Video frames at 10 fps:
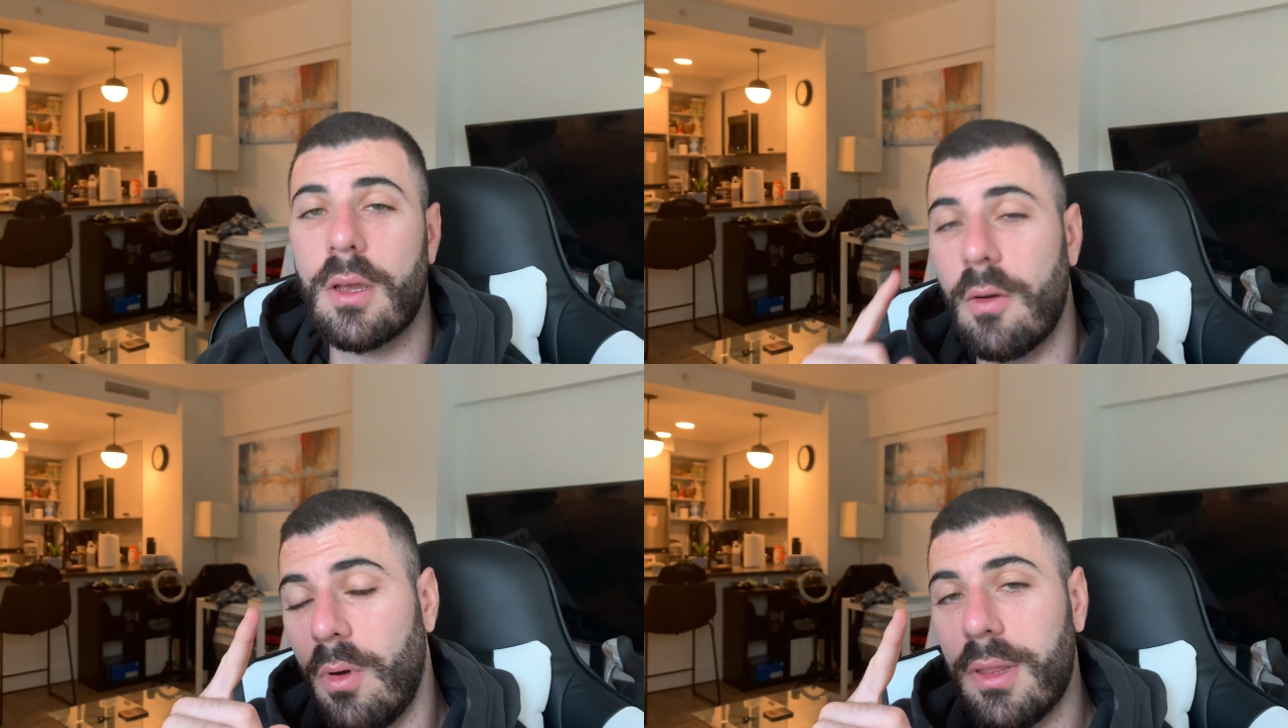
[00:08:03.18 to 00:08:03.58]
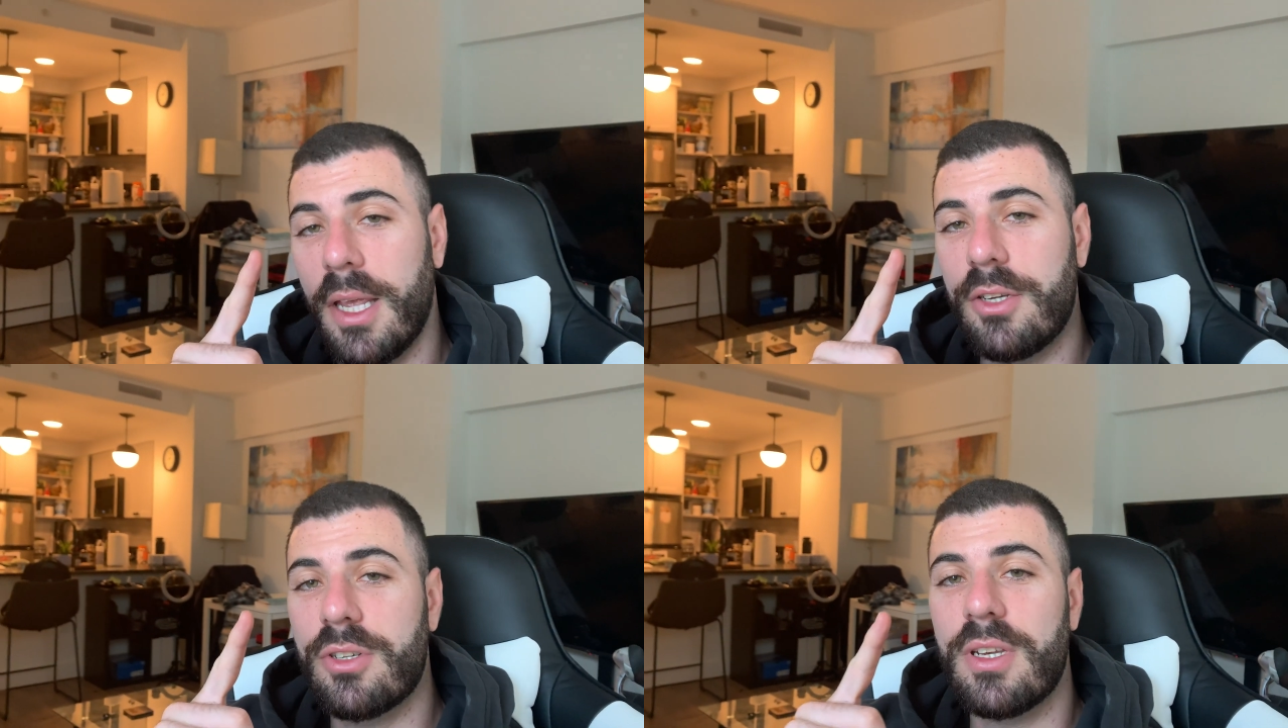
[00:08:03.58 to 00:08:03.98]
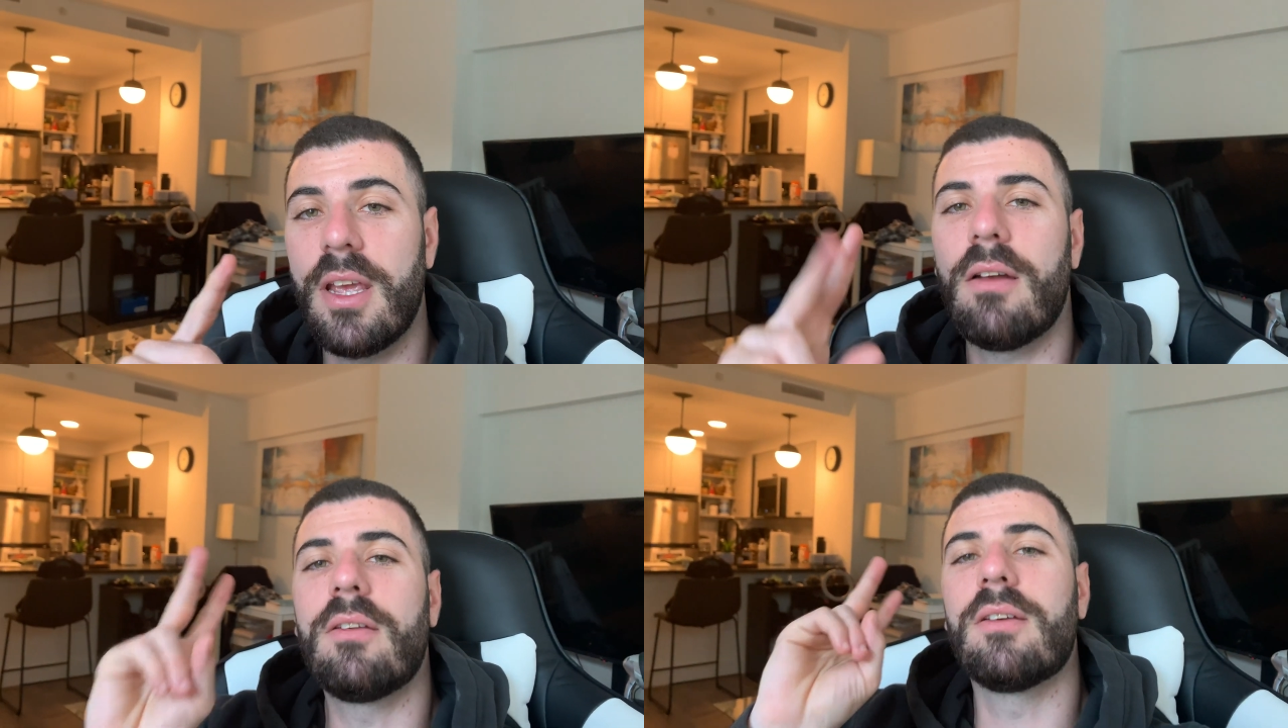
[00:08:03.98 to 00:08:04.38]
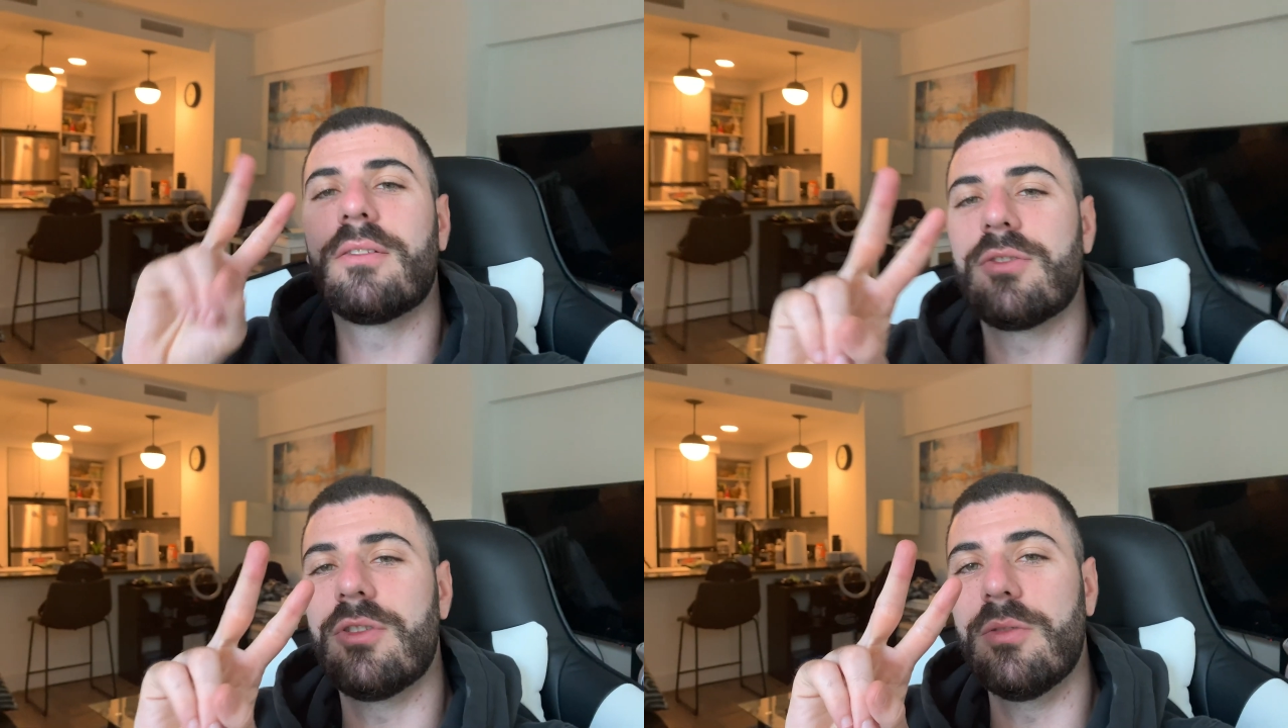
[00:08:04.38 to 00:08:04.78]
One lecture down,
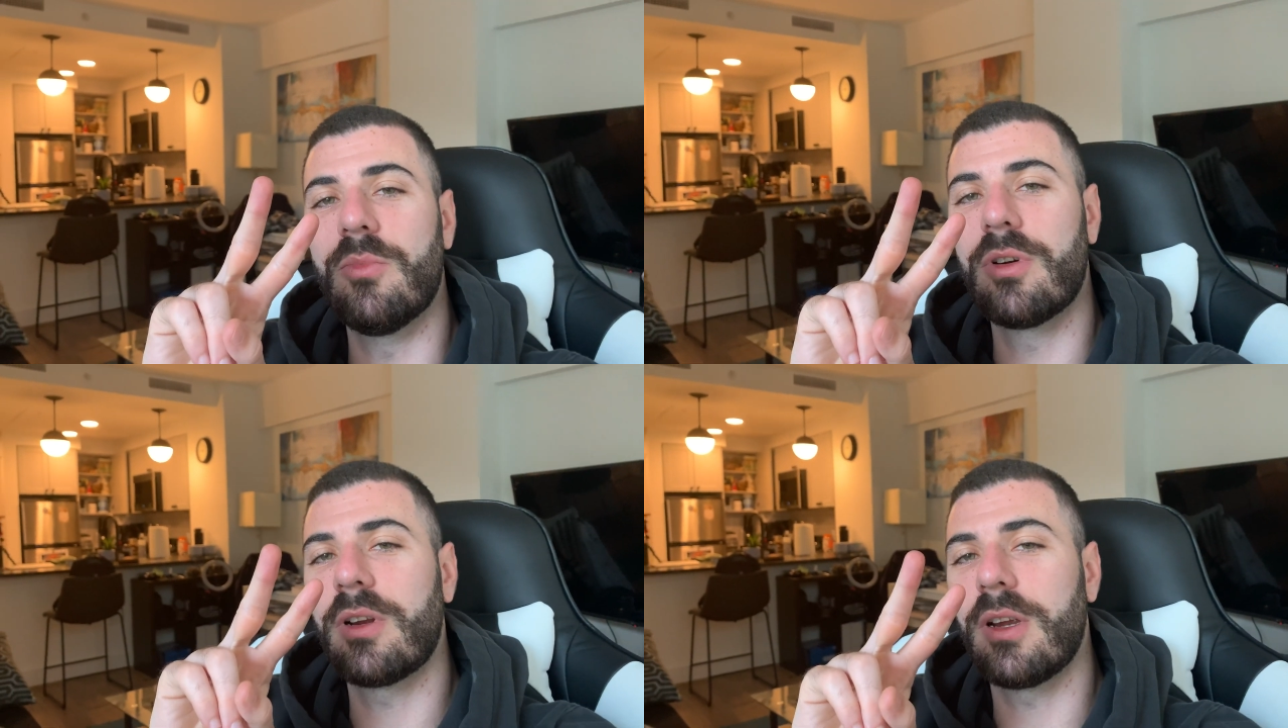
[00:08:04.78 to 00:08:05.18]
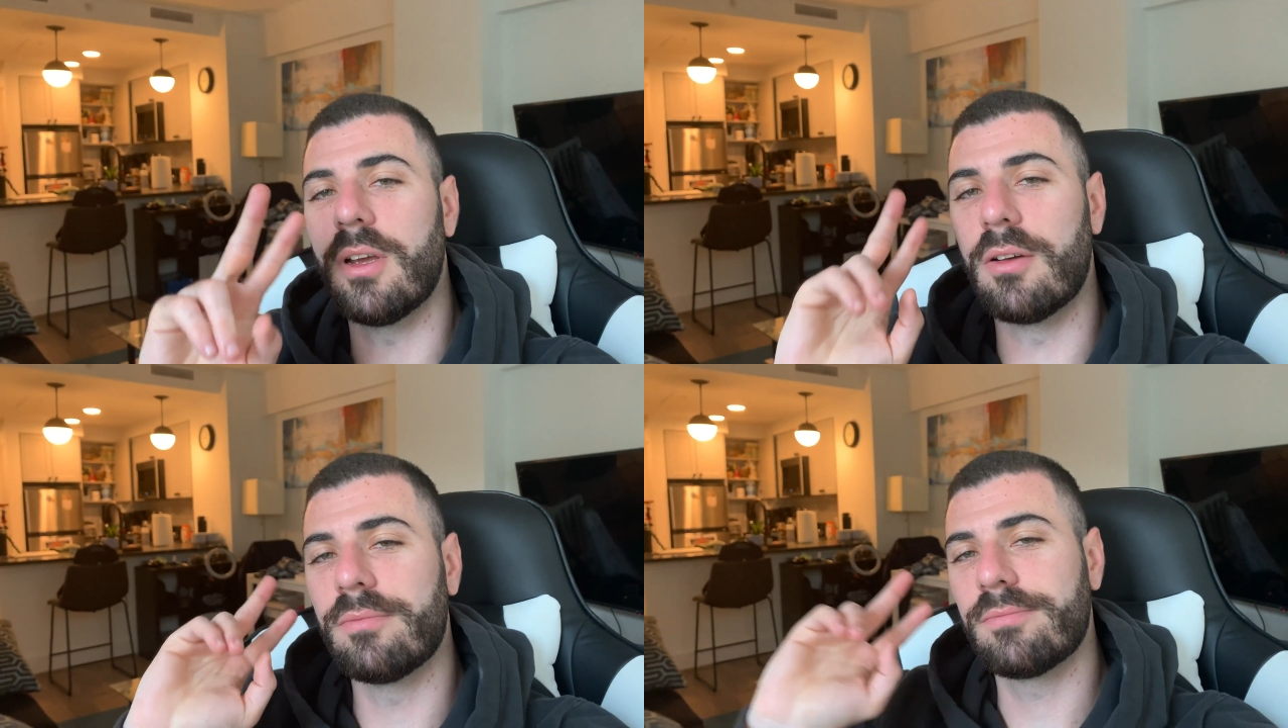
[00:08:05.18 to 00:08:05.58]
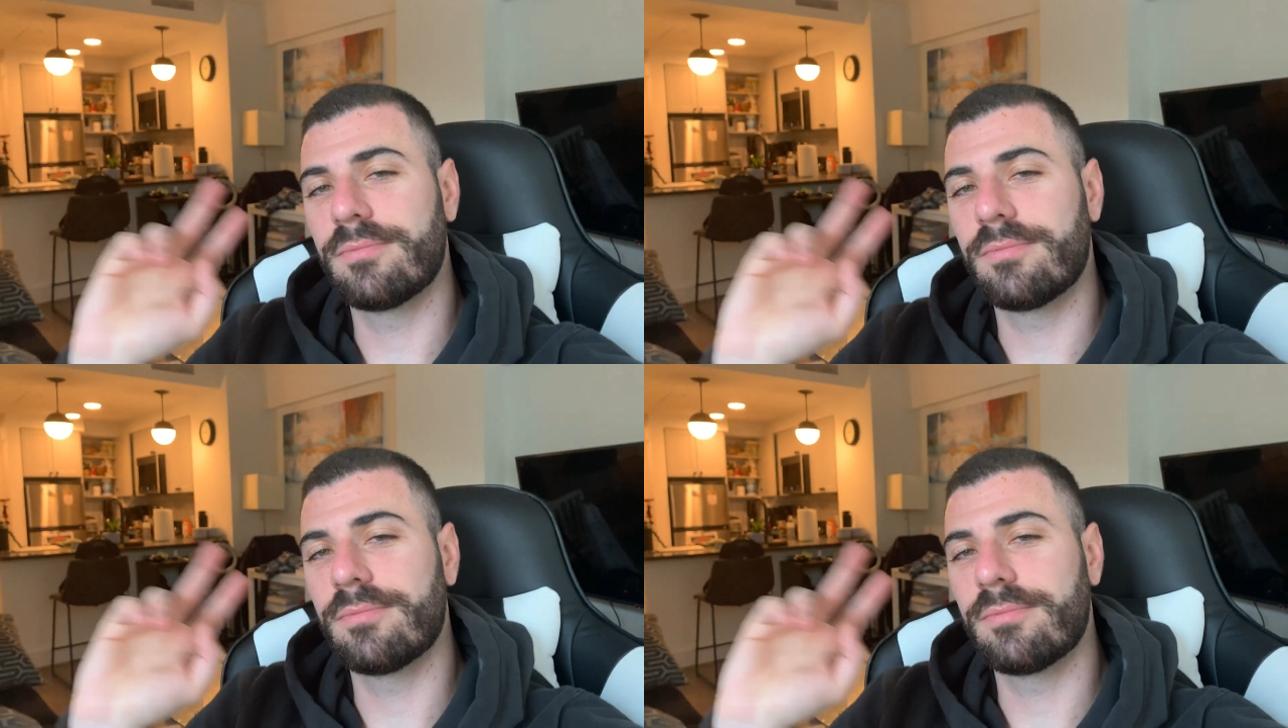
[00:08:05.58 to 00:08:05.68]
2 more to go.